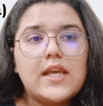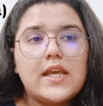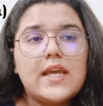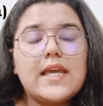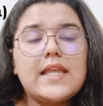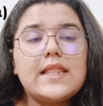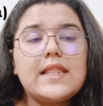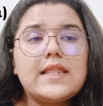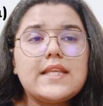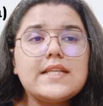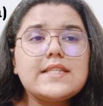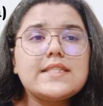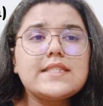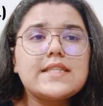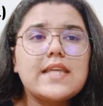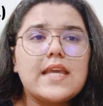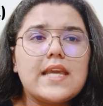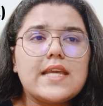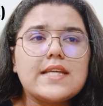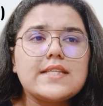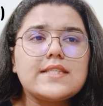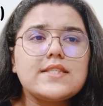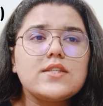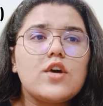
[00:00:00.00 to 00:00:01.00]
In this
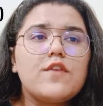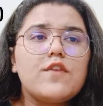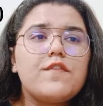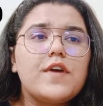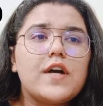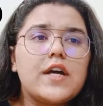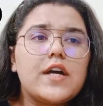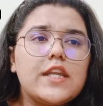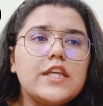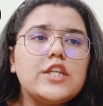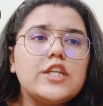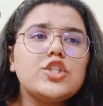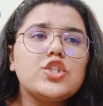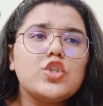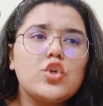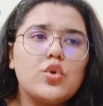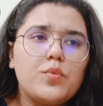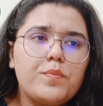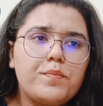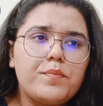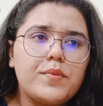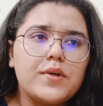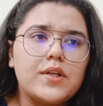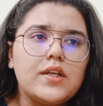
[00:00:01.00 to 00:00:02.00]
case of Harish
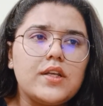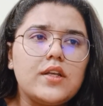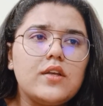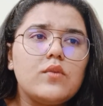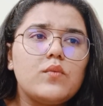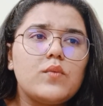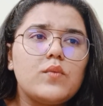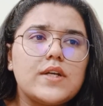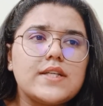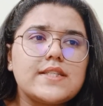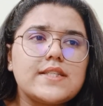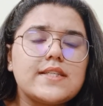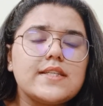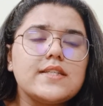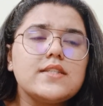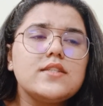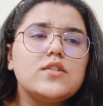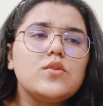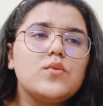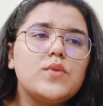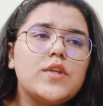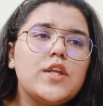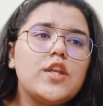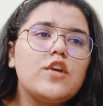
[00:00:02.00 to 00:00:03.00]
Uppal
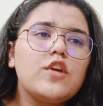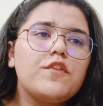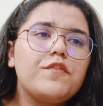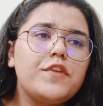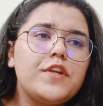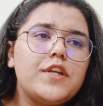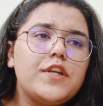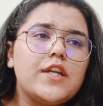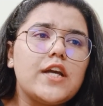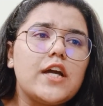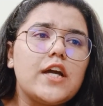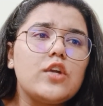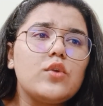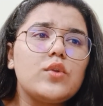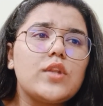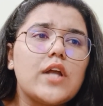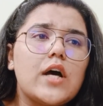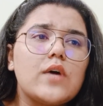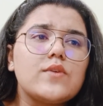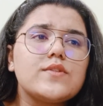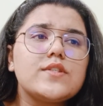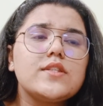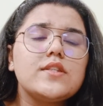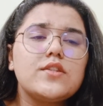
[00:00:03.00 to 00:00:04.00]
versus Union of India
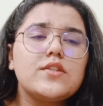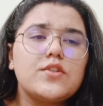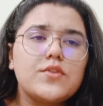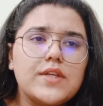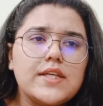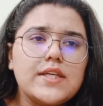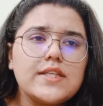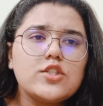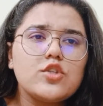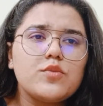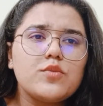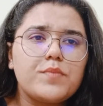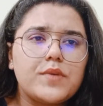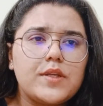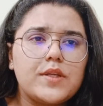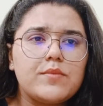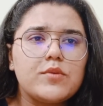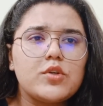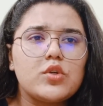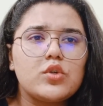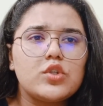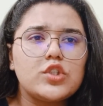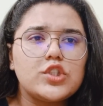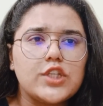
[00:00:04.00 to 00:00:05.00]
2003
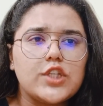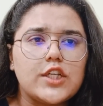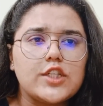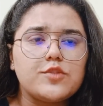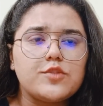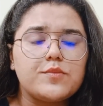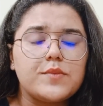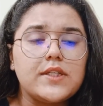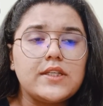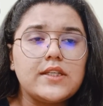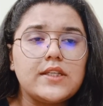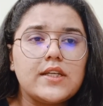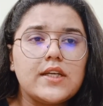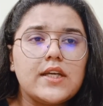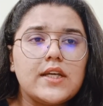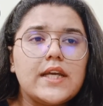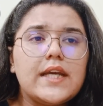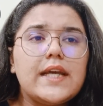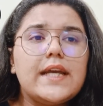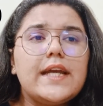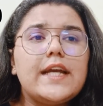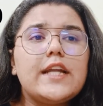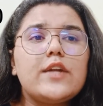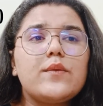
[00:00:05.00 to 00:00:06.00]
Supreme Court judgment,
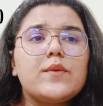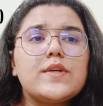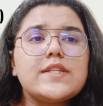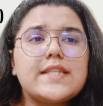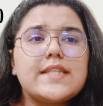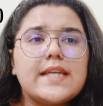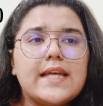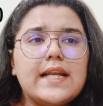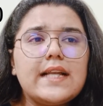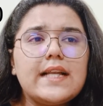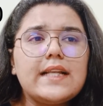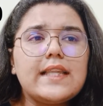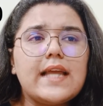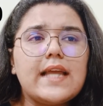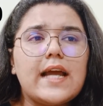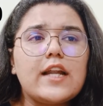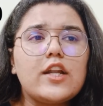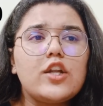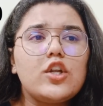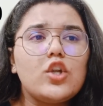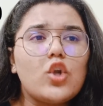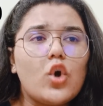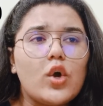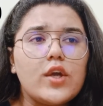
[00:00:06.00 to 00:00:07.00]
it was held
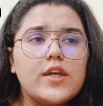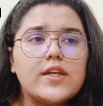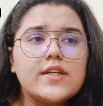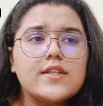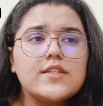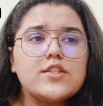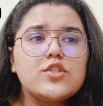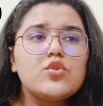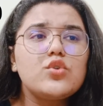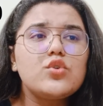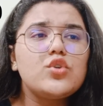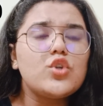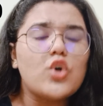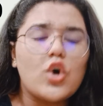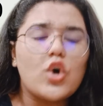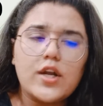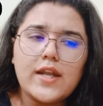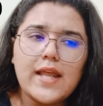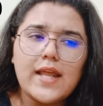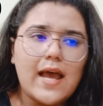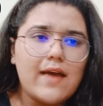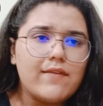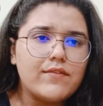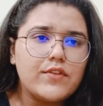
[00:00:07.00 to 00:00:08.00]
that lawyers do
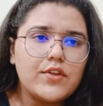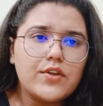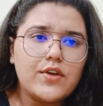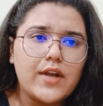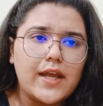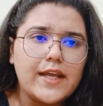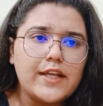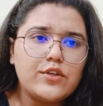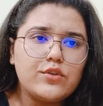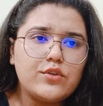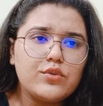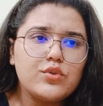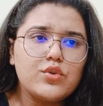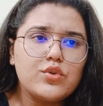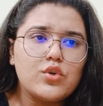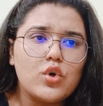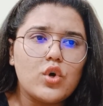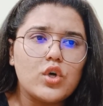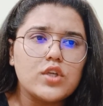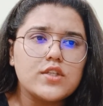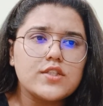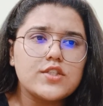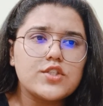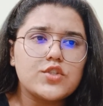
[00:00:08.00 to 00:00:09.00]
not have the right to go
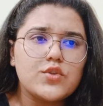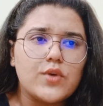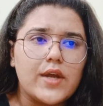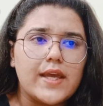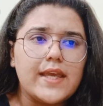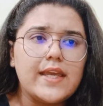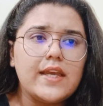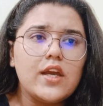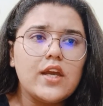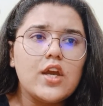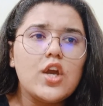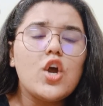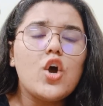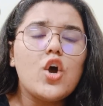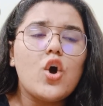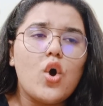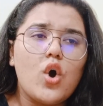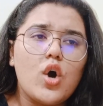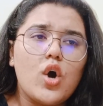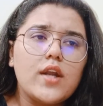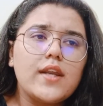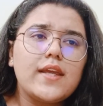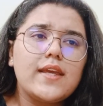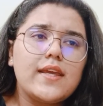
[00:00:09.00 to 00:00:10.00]
on strike
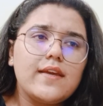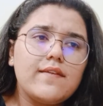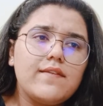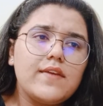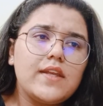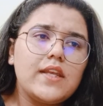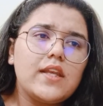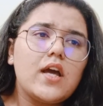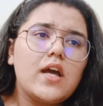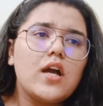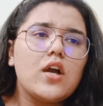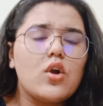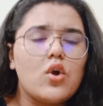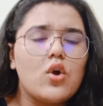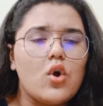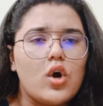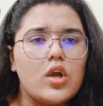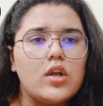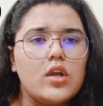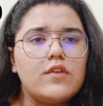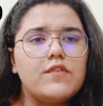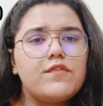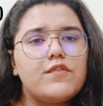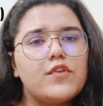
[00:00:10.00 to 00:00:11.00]
or given a
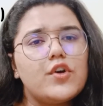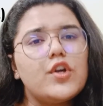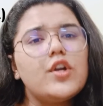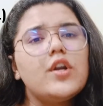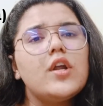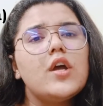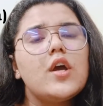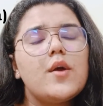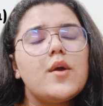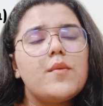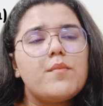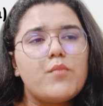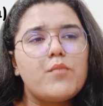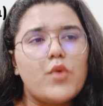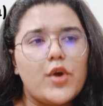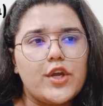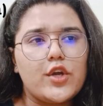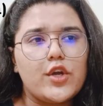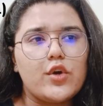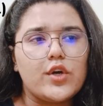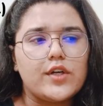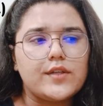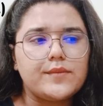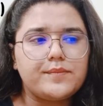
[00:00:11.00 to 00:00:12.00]
call for
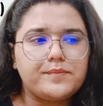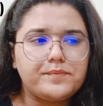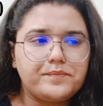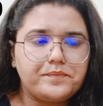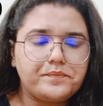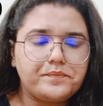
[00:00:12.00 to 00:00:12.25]
boycott.